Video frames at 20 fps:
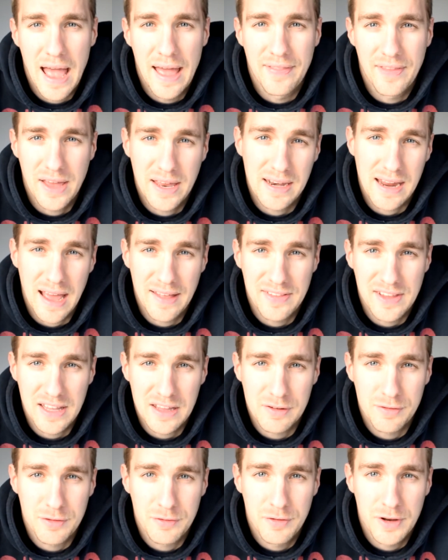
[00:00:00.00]
And then at the end
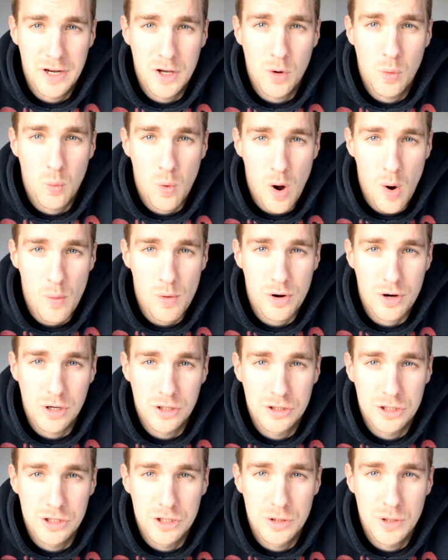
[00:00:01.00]
of the video, what we're
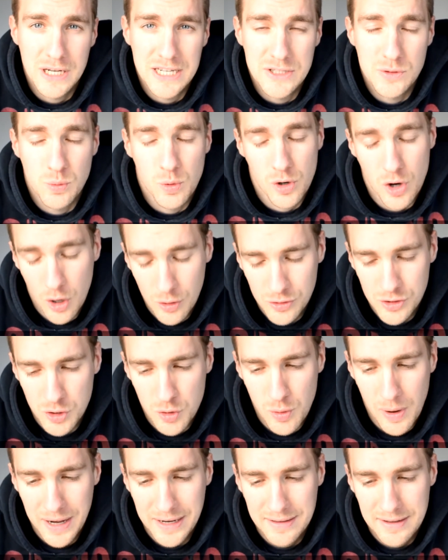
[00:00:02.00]
going to do is we're going to
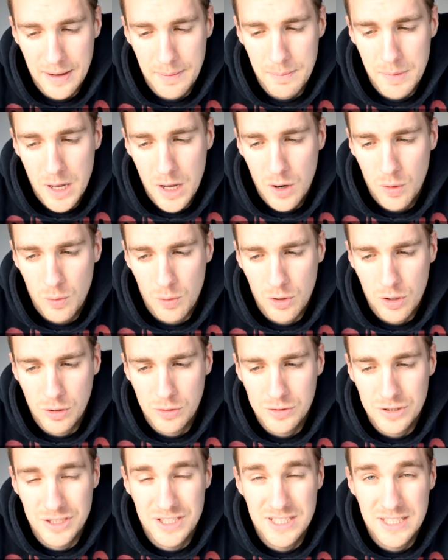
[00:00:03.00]
grade them. We're
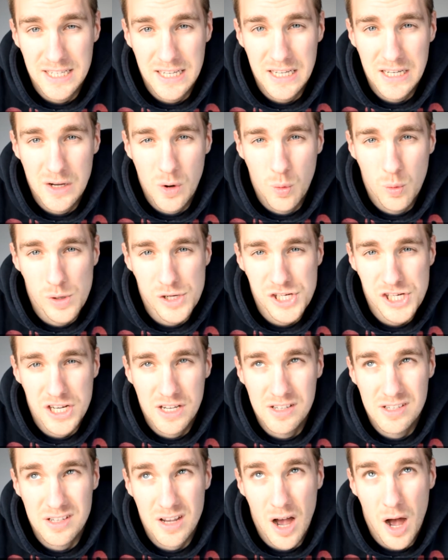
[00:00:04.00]
going to see which
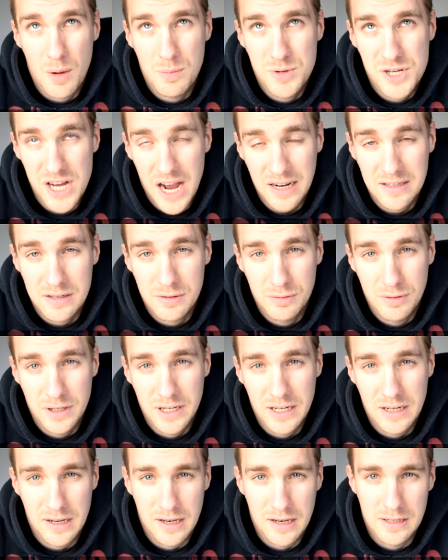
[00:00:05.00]
is
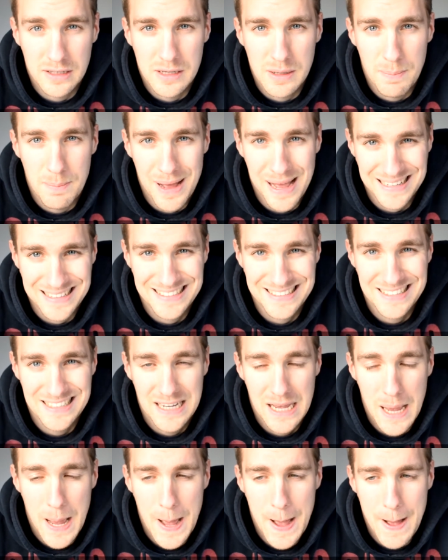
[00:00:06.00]
objectively the best
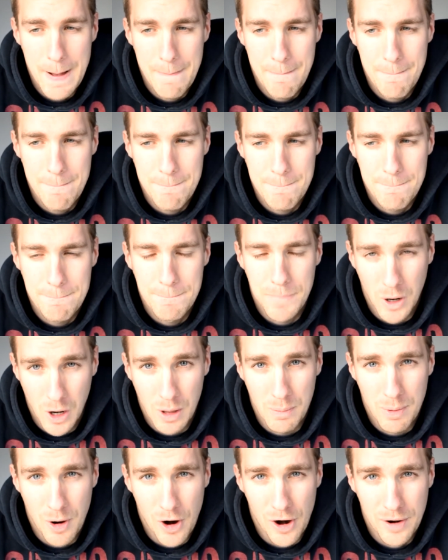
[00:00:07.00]

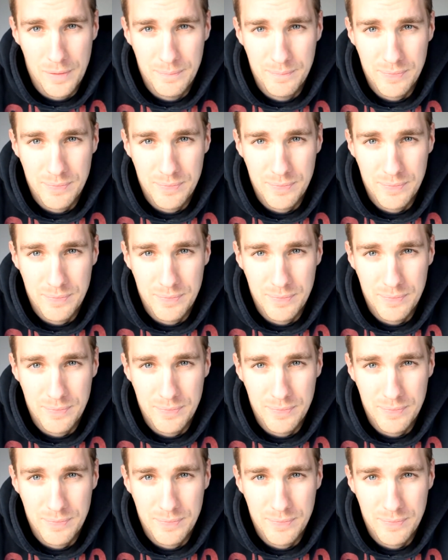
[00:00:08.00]
pull-up bar.